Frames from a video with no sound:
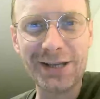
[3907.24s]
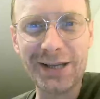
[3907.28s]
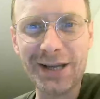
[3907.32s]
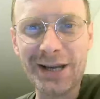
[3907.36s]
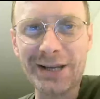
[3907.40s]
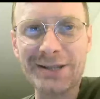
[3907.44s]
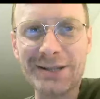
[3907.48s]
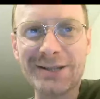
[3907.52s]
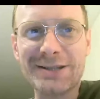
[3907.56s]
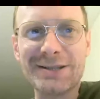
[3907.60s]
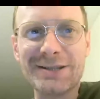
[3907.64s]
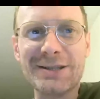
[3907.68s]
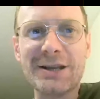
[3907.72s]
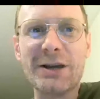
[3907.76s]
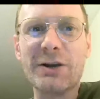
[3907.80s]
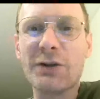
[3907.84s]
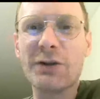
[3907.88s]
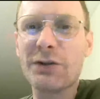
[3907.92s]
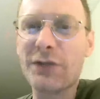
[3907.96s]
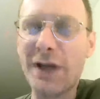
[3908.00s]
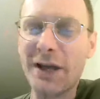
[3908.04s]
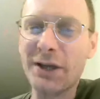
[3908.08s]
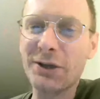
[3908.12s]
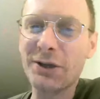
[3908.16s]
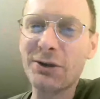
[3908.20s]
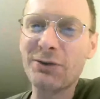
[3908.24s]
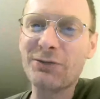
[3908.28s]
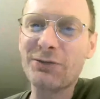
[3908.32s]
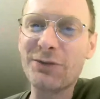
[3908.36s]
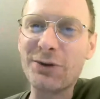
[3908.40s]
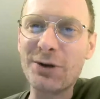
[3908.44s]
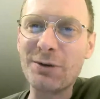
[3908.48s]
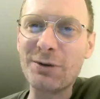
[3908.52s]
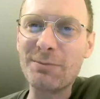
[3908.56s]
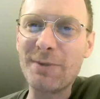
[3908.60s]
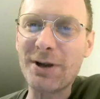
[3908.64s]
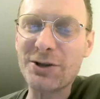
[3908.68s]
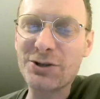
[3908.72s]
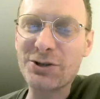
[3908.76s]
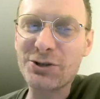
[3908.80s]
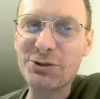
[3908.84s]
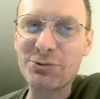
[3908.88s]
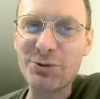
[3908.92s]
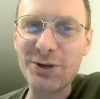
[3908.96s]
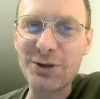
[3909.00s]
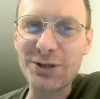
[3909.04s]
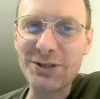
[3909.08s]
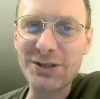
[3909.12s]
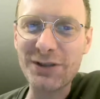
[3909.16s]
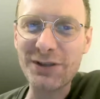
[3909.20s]
Yes, thank you very much,
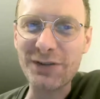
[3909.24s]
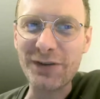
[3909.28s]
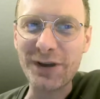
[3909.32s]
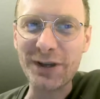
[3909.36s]
Chris.